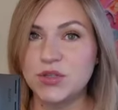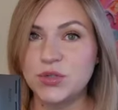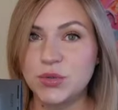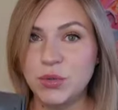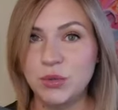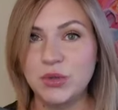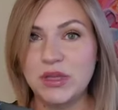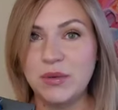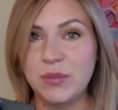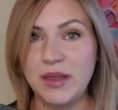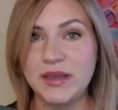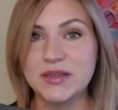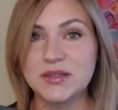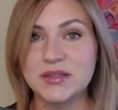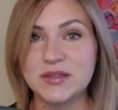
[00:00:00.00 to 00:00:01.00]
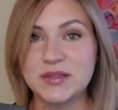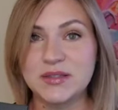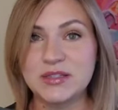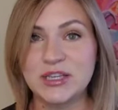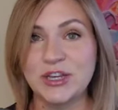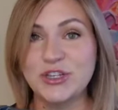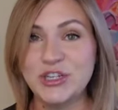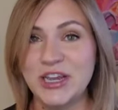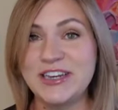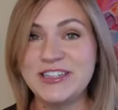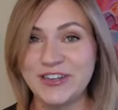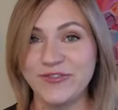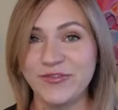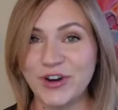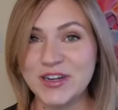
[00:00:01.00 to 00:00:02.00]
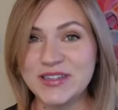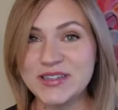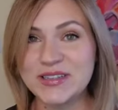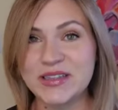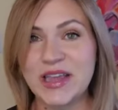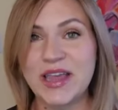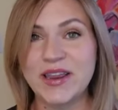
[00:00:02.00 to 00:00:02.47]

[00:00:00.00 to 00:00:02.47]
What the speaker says: truly makes such a difference,